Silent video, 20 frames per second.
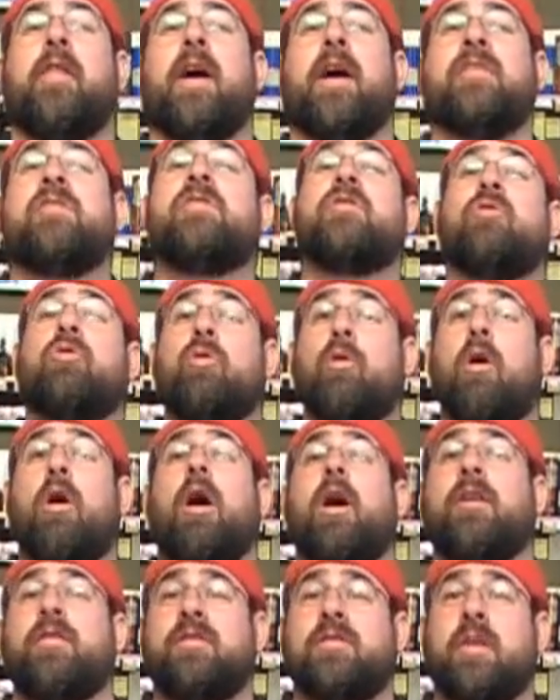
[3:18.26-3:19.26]
That's a
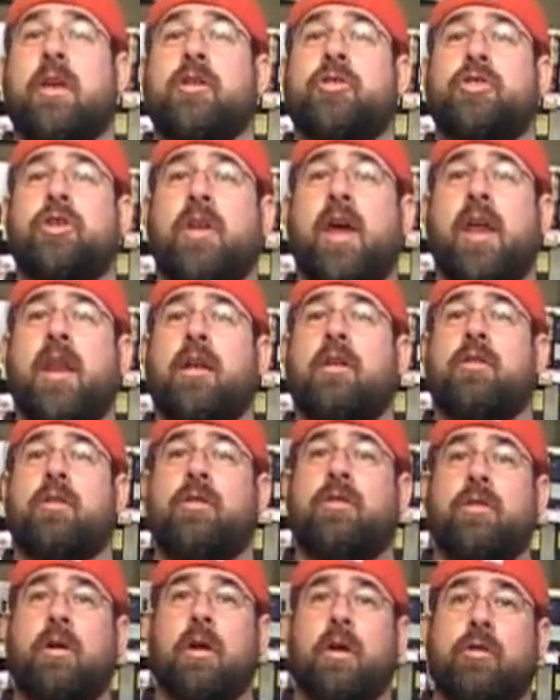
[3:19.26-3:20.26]
cross. They
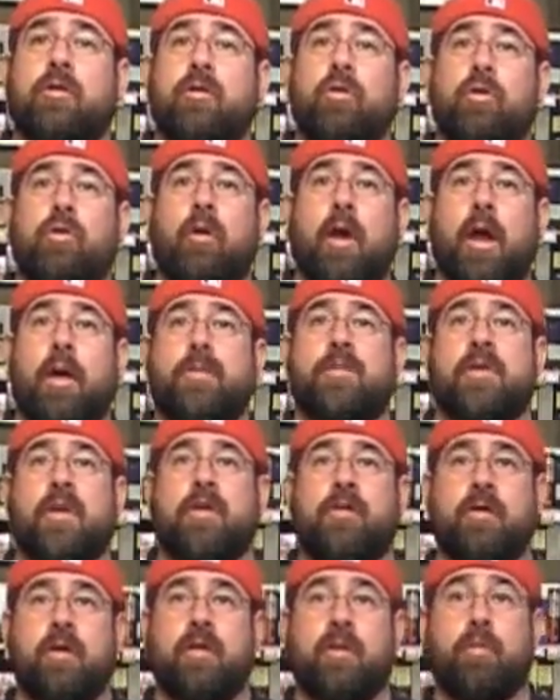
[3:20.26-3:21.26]
genetically took two grapes. They
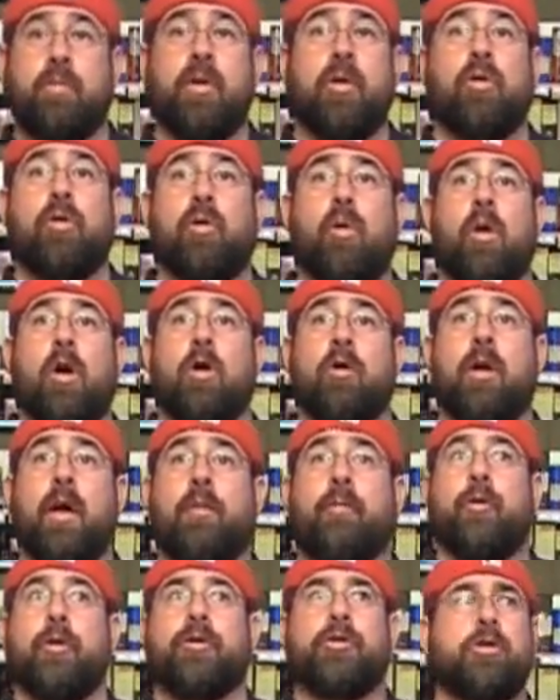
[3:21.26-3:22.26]
took the Pinot Noir
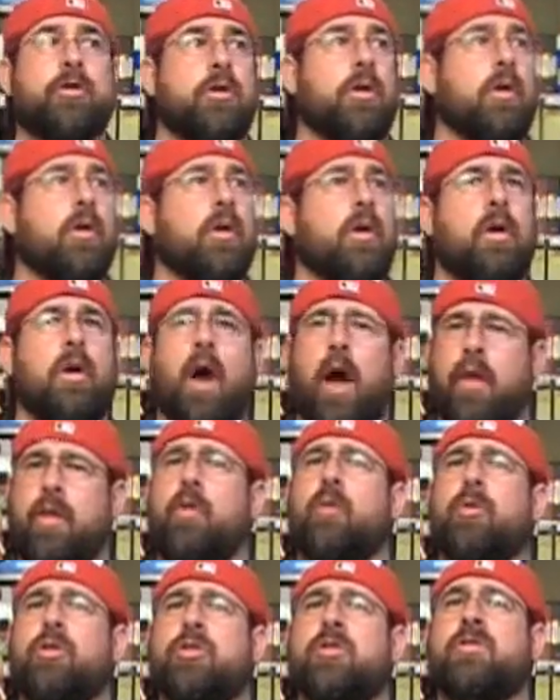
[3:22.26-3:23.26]
grape, which I
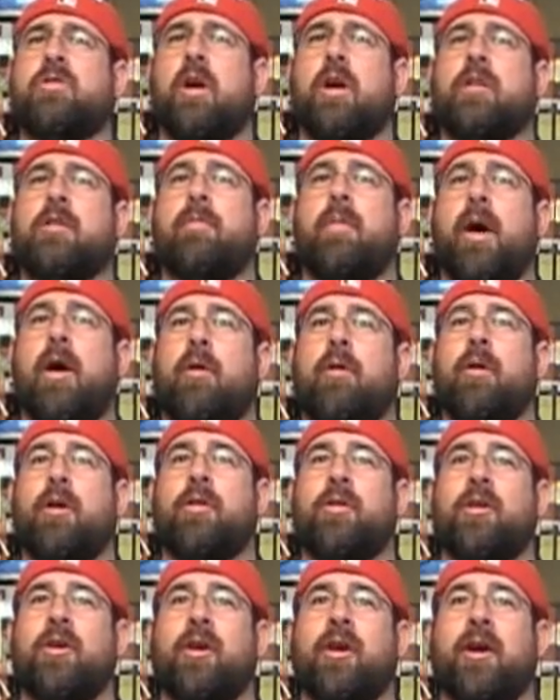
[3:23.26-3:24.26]
think we just talked about
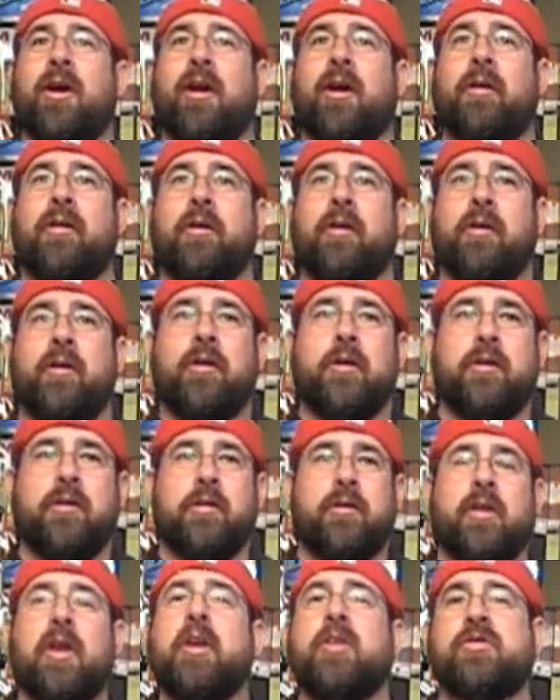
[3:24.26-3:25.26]
in yep. the uh,
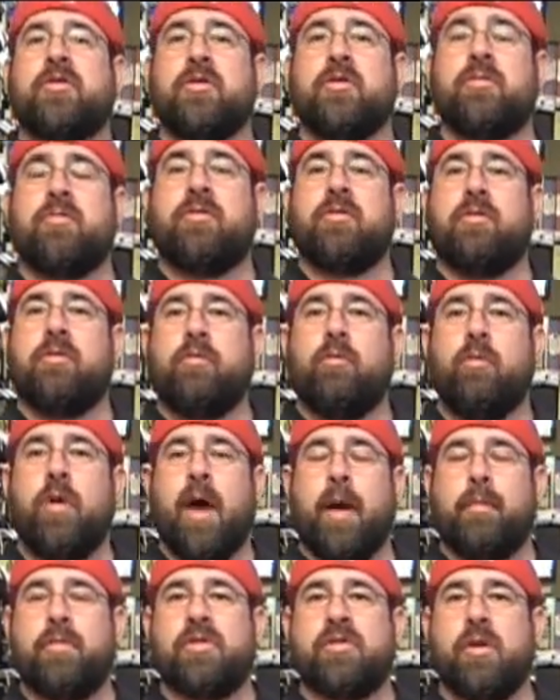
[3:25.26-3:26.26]
in the Easter
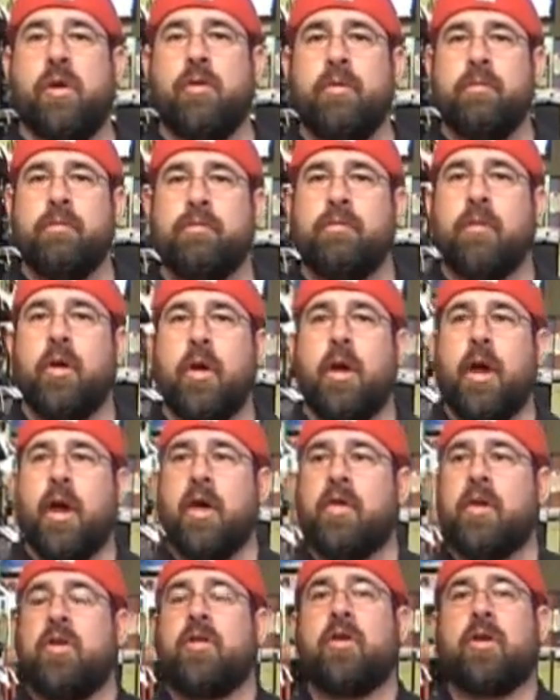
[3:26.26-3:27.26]
episode,
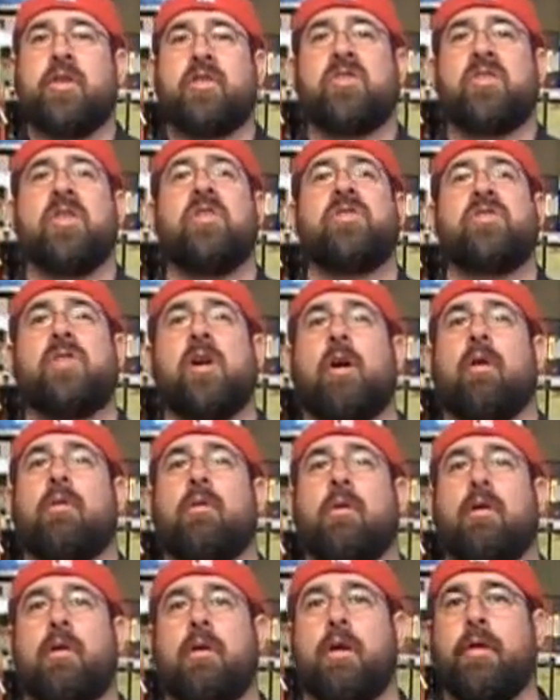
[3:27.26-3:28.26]
and they took Cinsault,
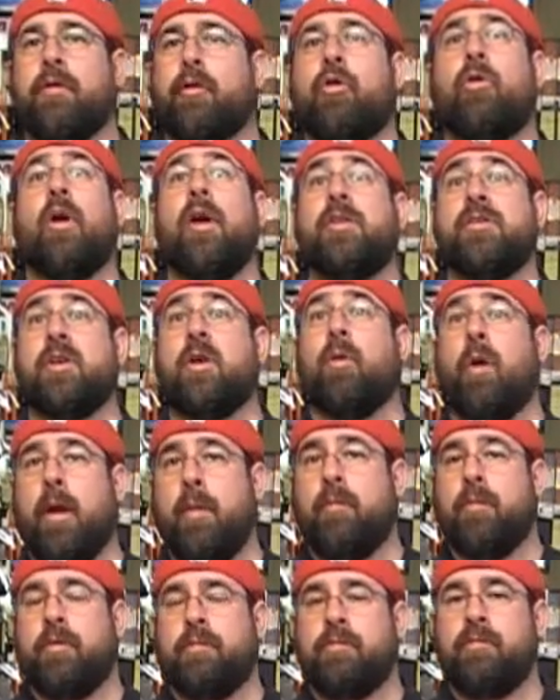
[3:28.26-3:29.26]
another crazy
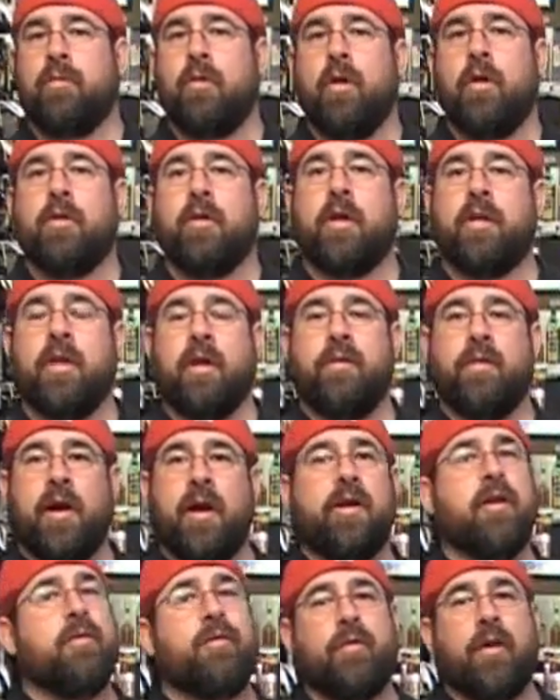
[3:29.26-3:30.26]
grape that they
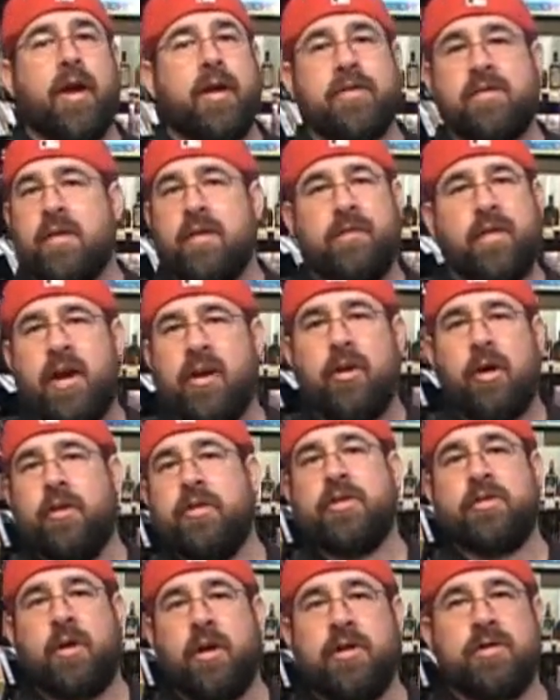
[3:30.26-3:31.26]
find in France. They find all
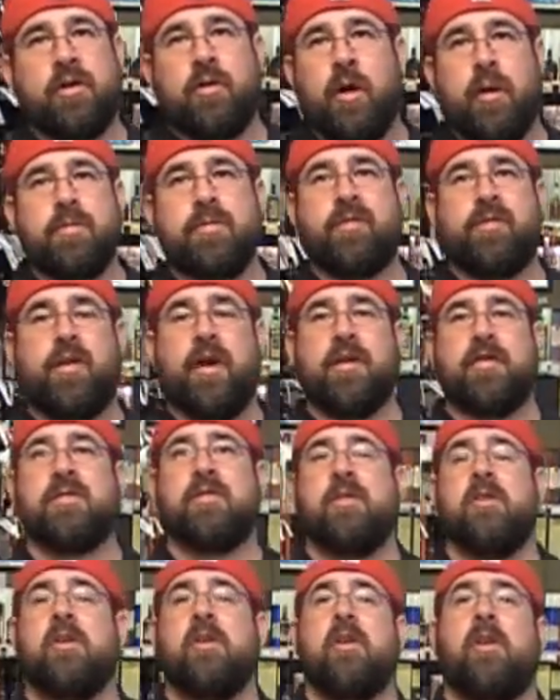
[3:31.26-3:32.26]
these crazy grapes in France.
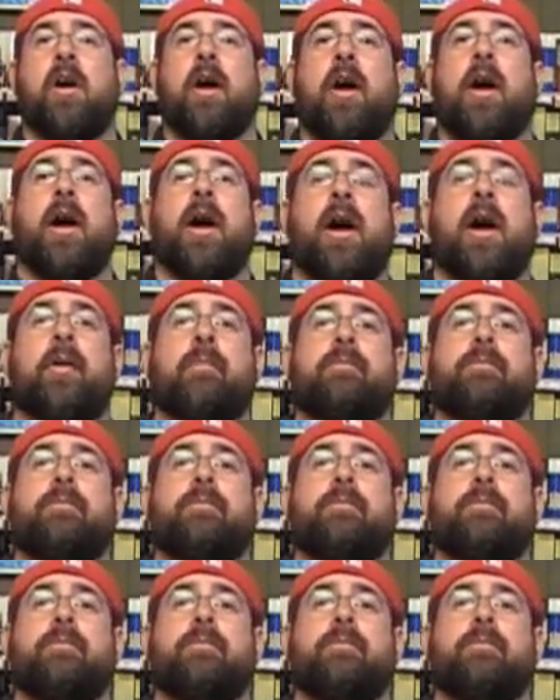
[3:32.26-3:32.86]
Um,